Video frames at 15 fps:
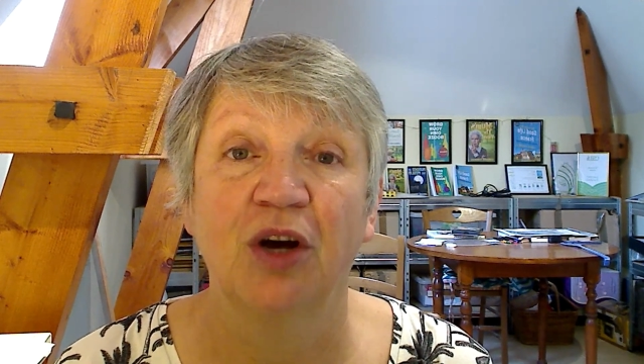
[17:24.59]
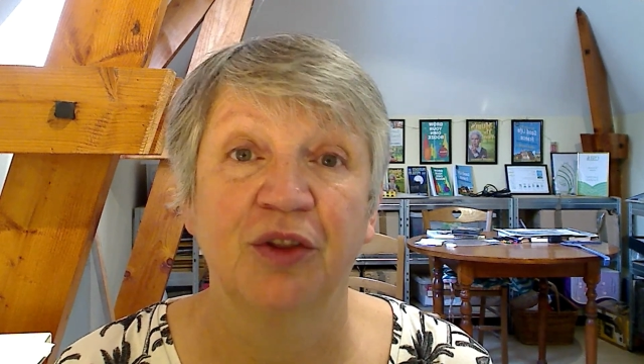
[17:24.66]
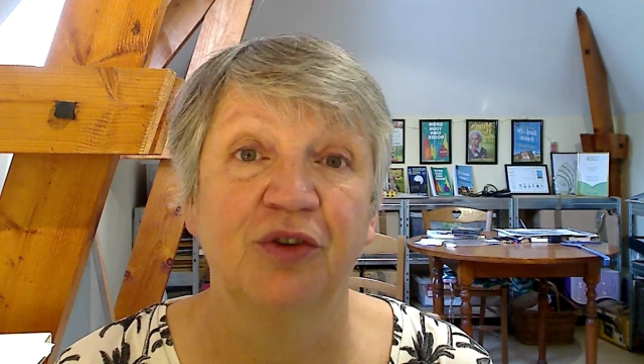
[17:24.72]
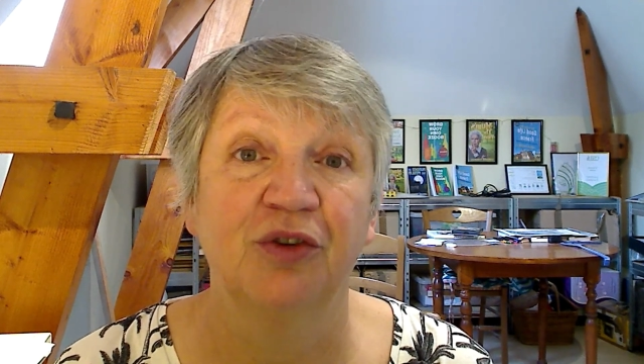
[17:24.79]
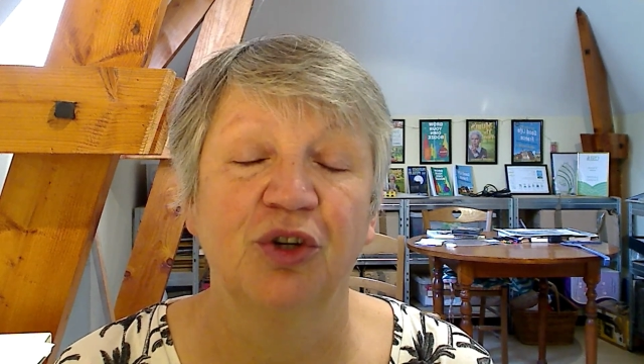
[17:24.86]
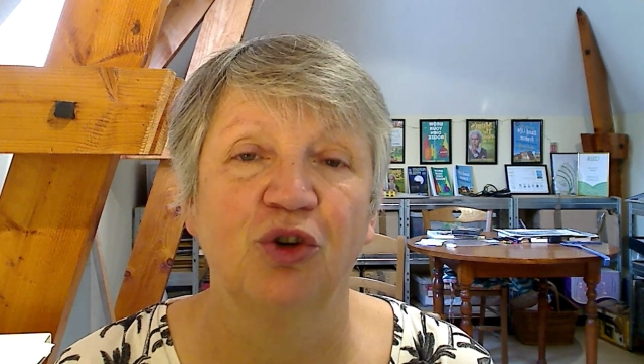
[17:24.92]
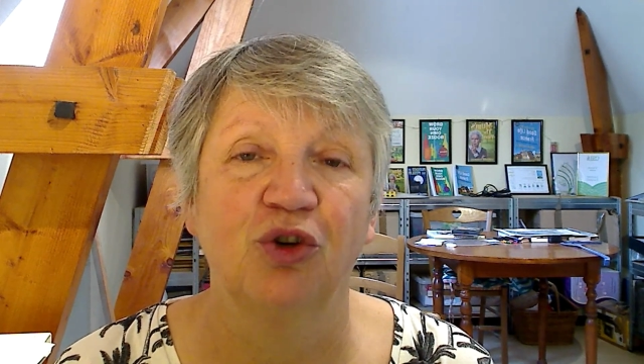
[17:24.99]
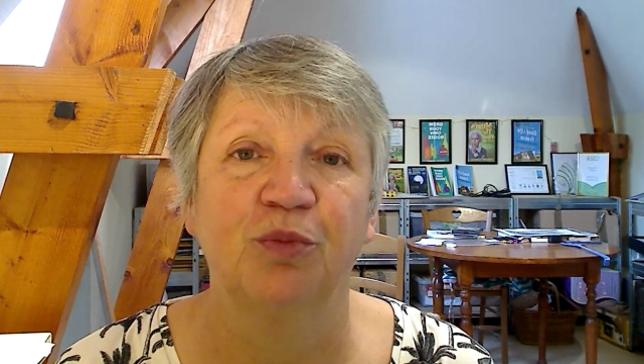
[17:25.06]
other
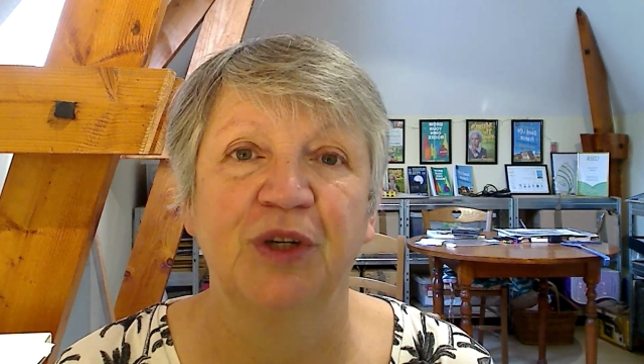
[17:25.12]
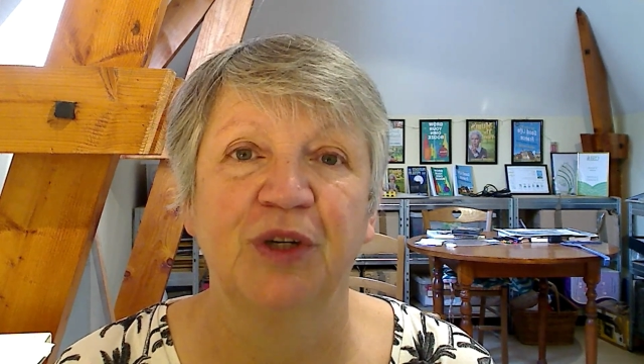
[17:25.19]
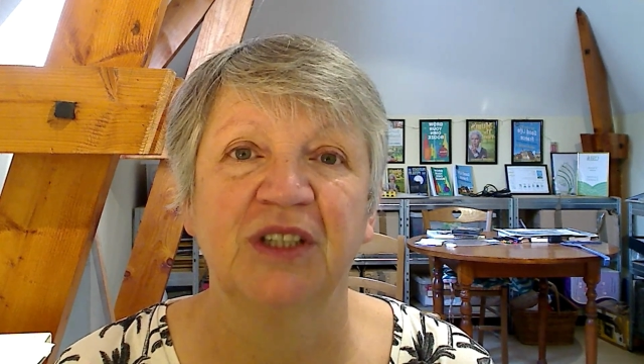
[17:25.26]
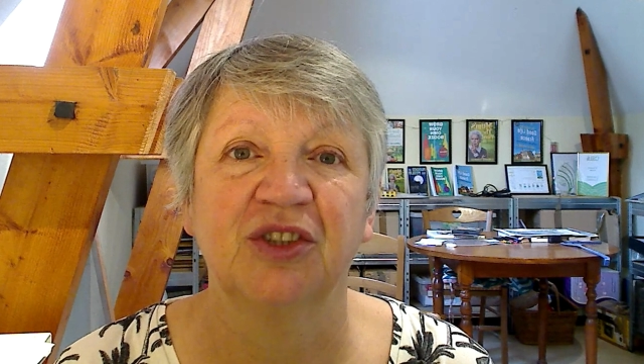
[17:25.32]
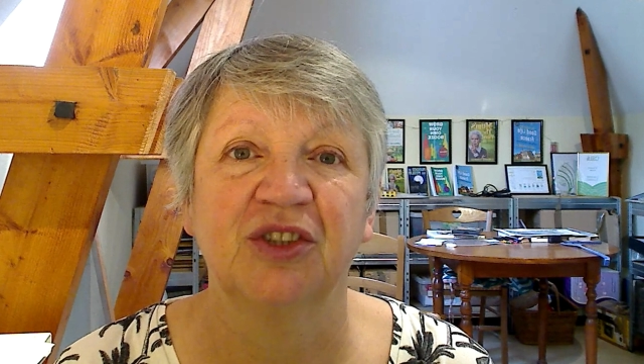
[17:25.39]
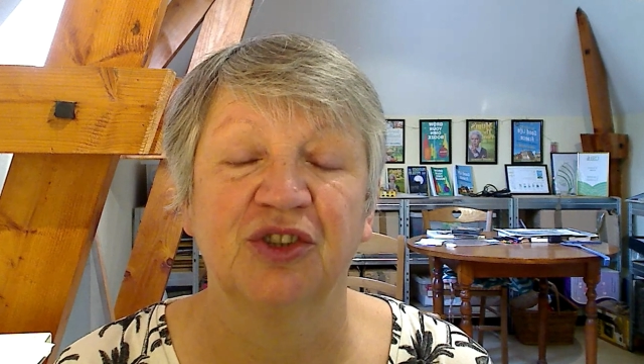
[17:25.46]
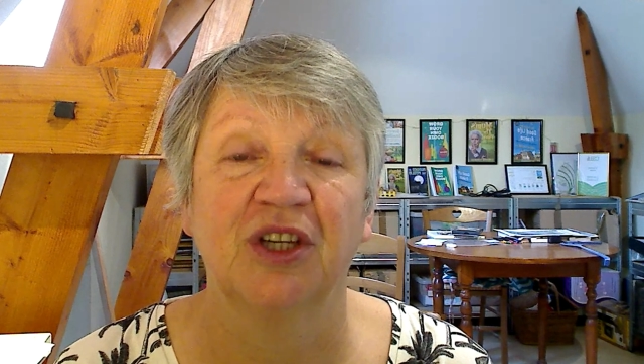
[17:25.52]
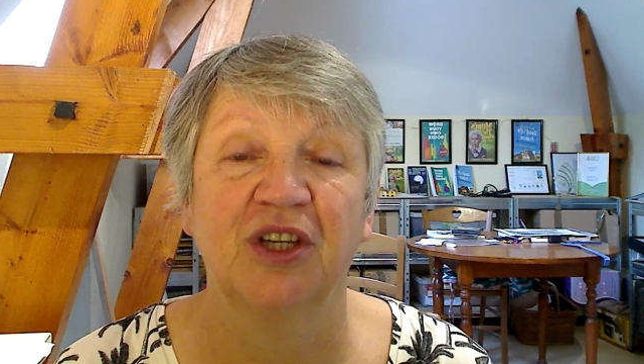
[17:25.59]

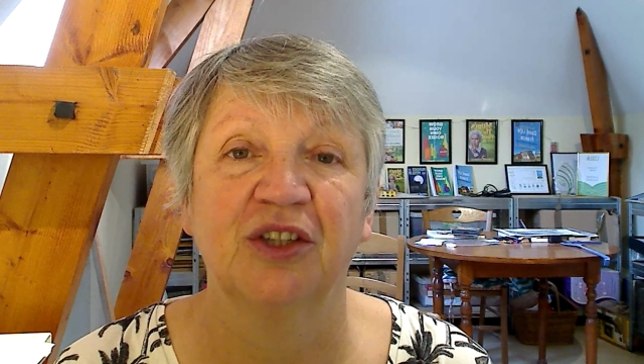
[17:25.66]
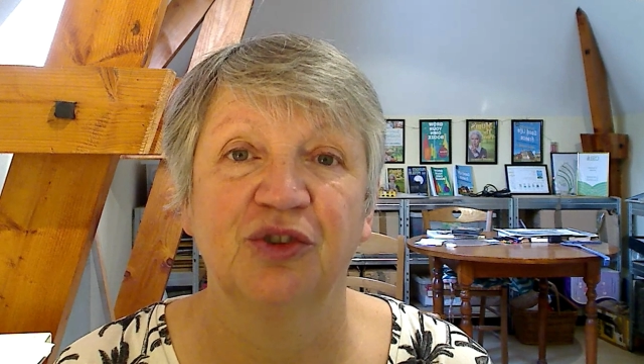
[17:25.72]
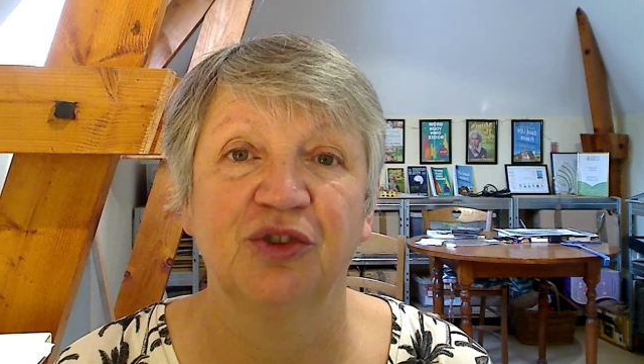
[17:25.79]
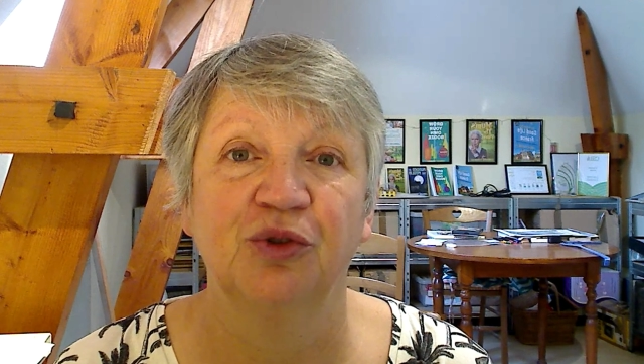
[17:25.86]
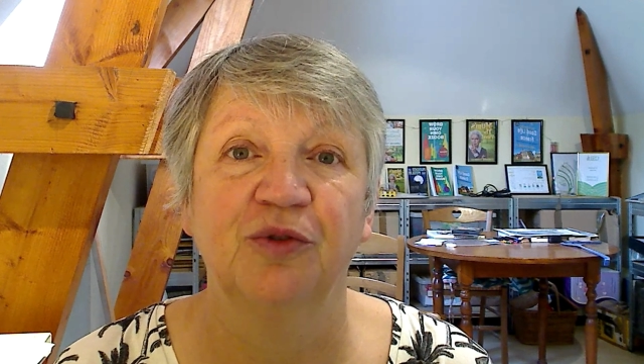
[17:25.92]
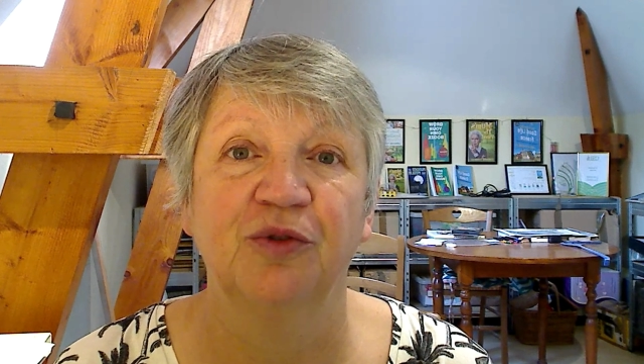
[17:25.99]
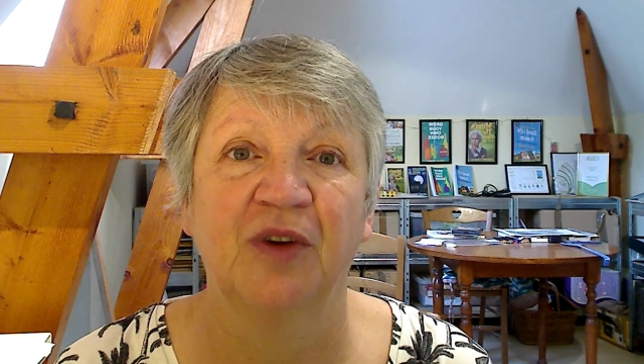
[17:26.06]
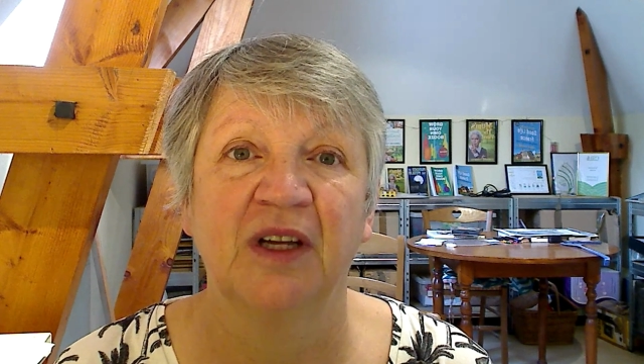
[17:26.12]
recuperators that are
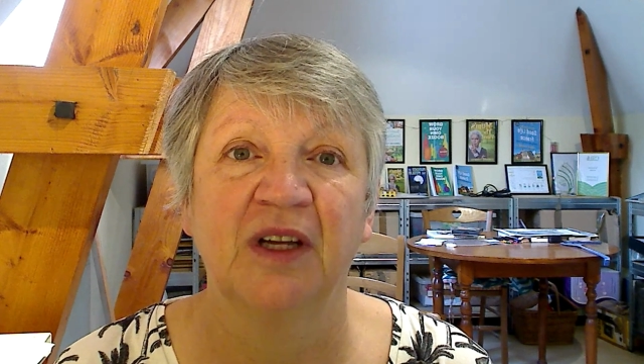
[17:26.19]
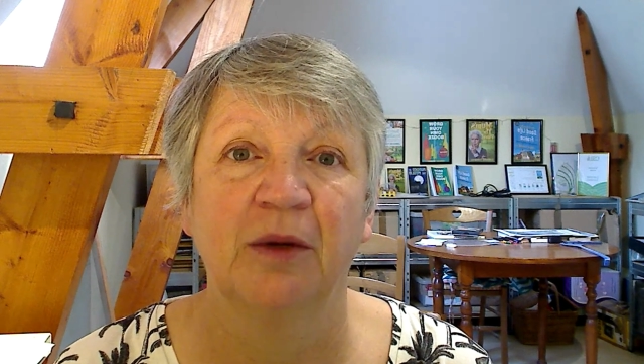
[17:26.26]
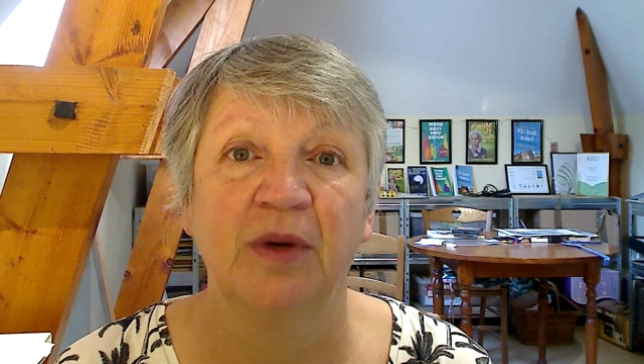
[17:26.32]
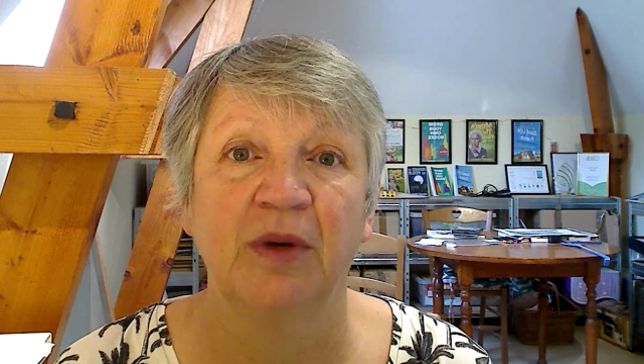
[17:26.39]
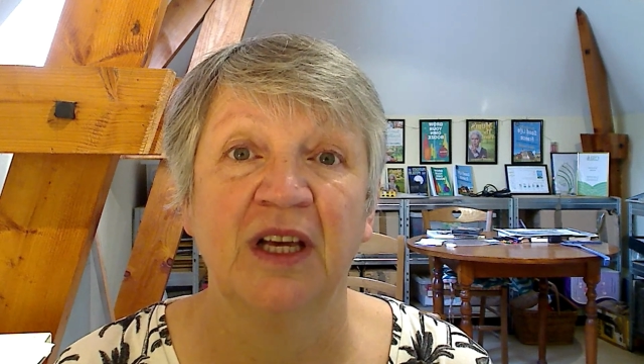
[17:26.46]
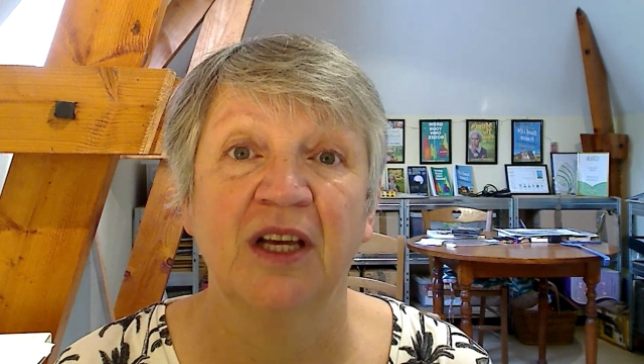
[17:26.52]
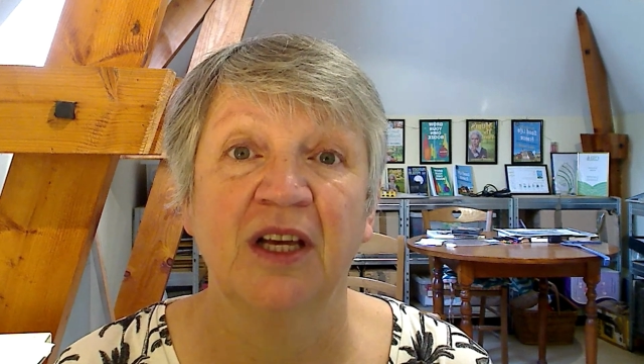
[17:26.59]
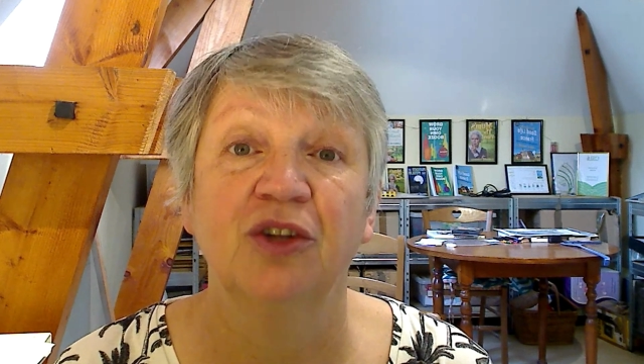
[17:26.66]
too far
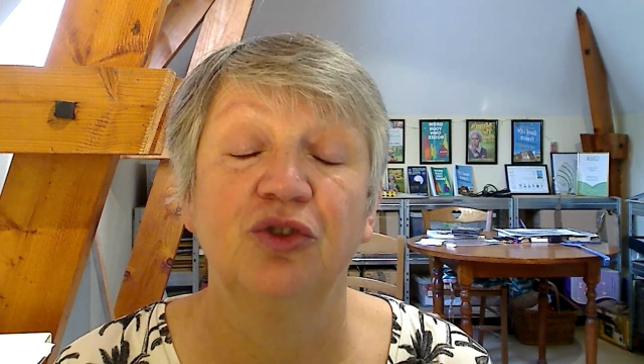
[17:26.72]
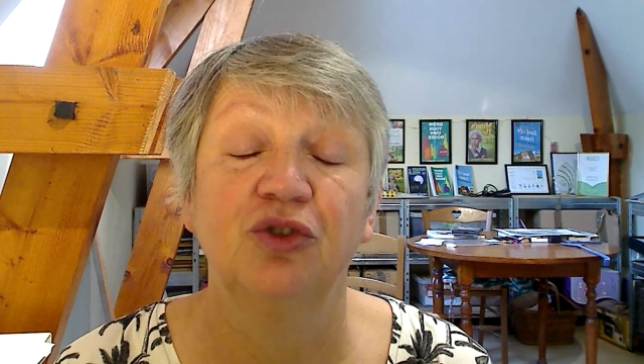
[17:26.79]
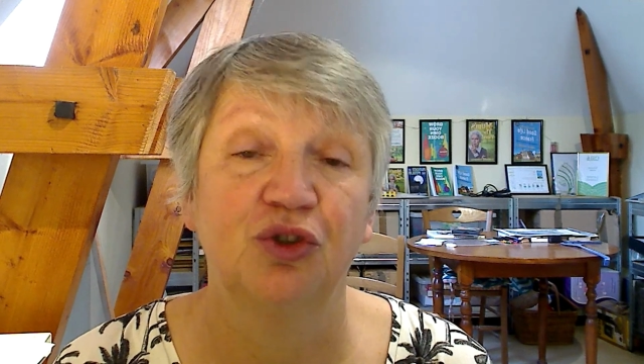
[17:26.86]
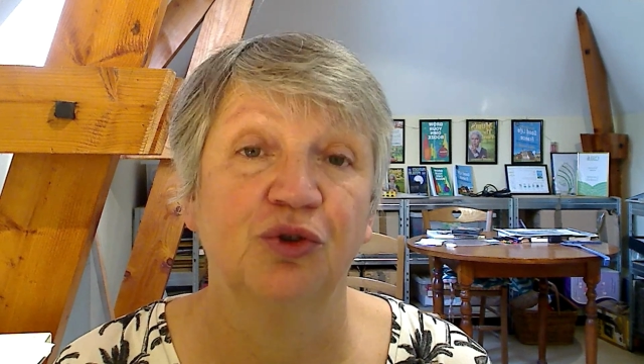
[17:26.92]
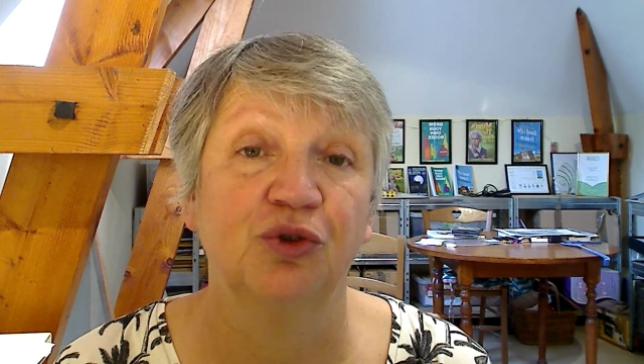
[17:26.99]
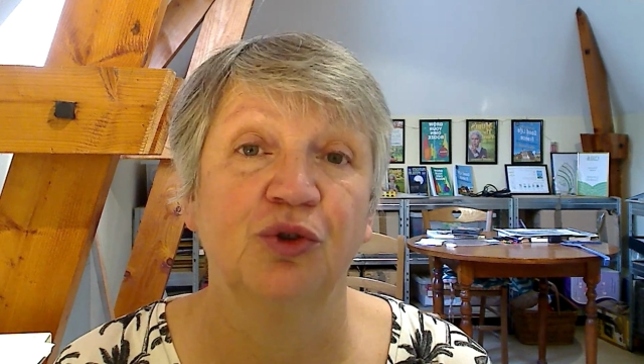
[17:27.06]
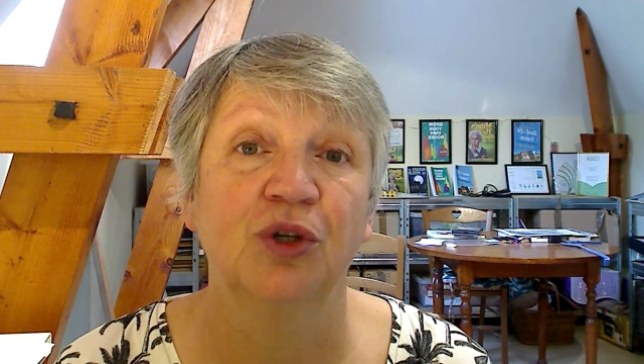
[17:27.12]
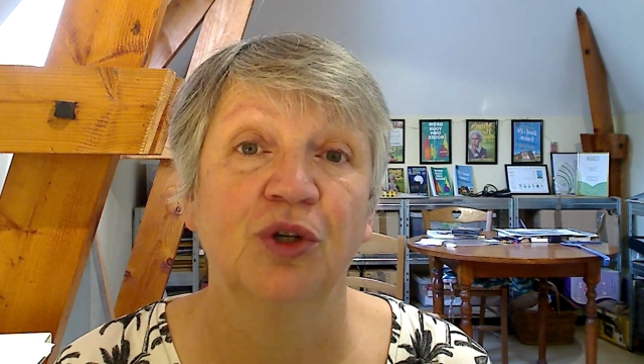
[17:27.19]
away
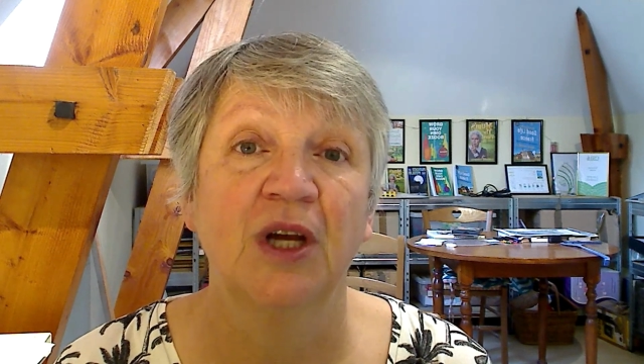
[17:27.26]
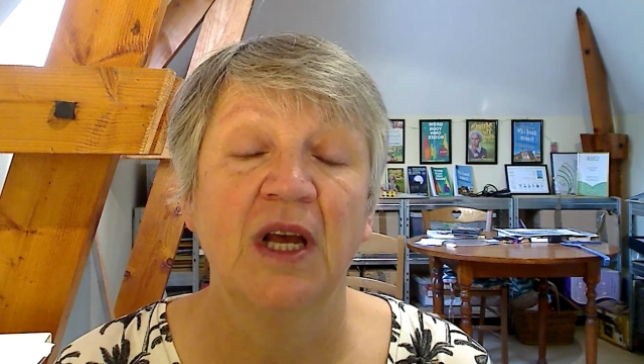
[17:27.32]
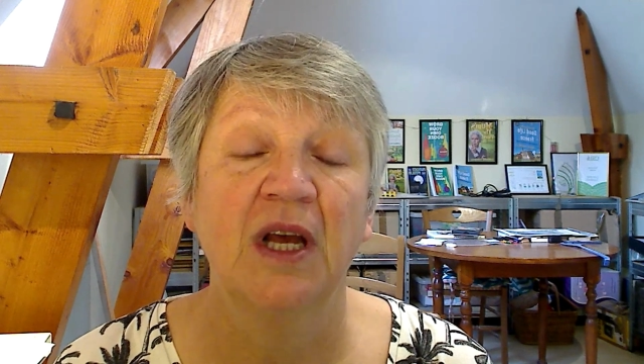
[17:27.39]
to